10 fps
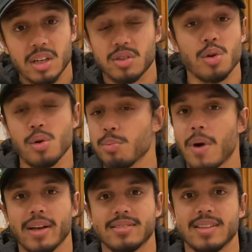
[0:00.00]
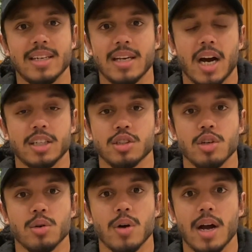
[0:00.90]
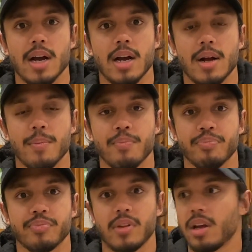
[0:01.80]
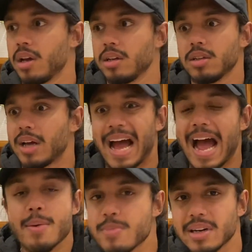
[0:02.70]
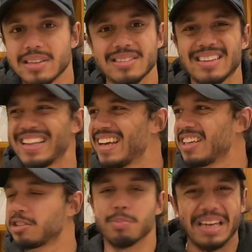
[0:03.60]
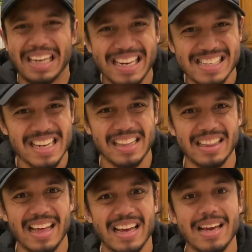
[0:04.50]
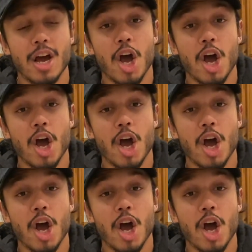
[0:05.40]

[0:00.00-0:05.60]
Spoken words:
So you might see, I don't know, hamburgers in there, spaghetti in there,